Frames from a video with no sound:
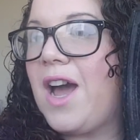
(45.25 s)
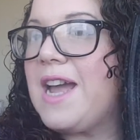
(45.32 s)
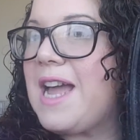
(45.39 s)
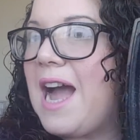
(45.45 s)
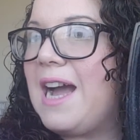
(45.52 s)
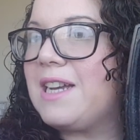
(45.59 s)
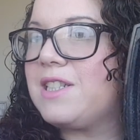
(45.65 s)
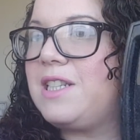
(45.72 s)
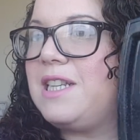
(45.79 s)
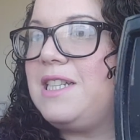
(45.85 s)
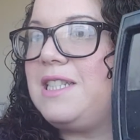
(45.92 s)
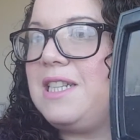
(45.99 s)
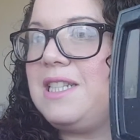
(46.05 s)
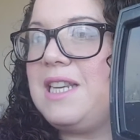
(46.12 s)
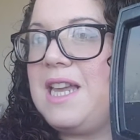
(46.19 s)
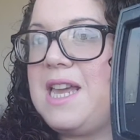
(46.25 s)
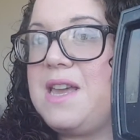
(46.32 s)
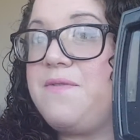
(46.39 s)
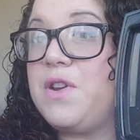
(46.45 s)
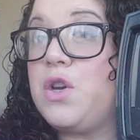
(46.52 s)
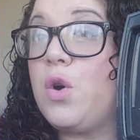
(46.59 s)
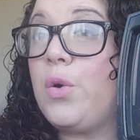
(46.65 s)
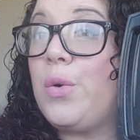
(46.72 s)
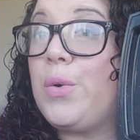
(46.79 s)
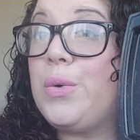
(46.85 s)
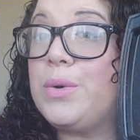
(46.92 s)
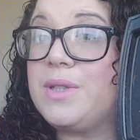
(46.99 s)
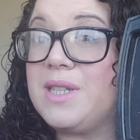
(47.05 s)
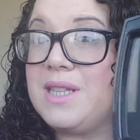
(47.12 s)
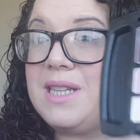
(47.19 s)
I actually didn't even
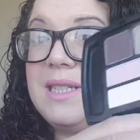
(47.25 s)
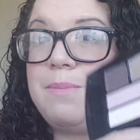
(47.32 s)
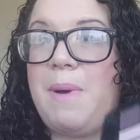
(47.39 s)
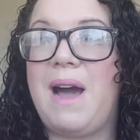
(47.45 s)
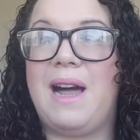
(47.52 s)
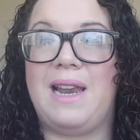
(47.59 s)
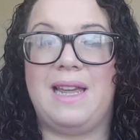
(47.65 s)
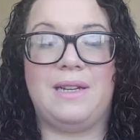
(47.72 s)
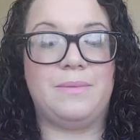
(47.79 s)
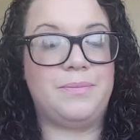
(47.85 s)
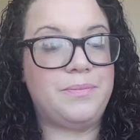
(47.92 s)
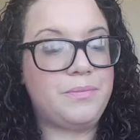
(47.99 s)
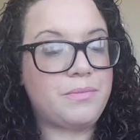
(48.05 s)
order this palette.